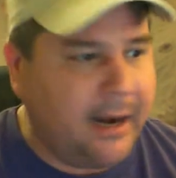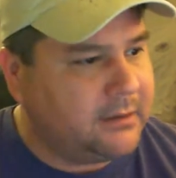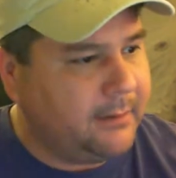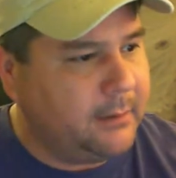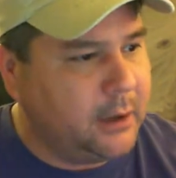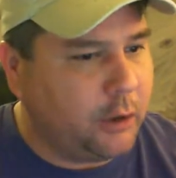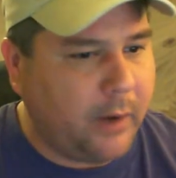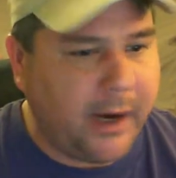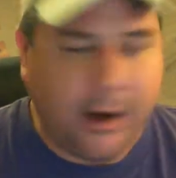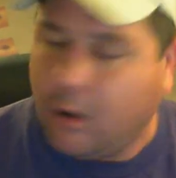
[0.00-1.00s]
I was able to look at
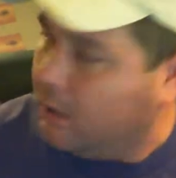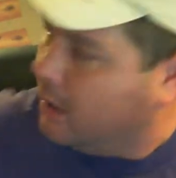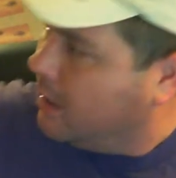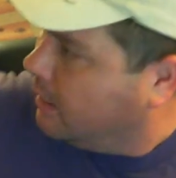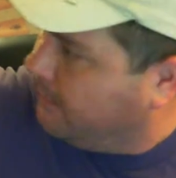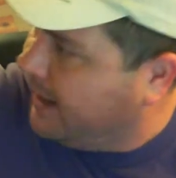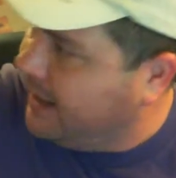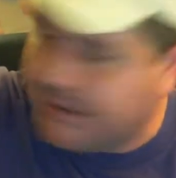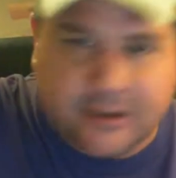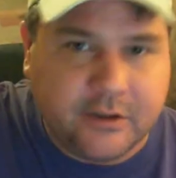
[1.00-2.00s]
radar, pay
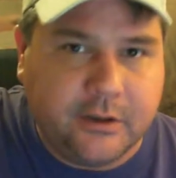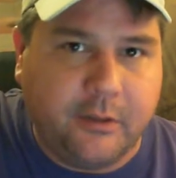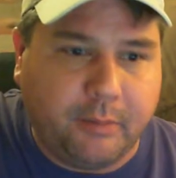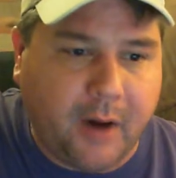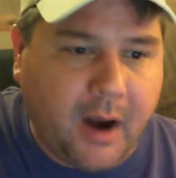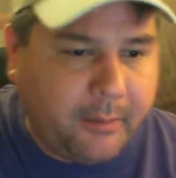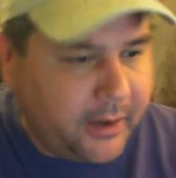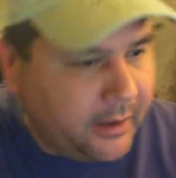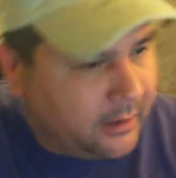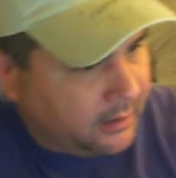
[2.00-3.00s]
attention to the
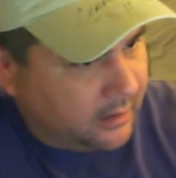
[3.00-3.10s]
property,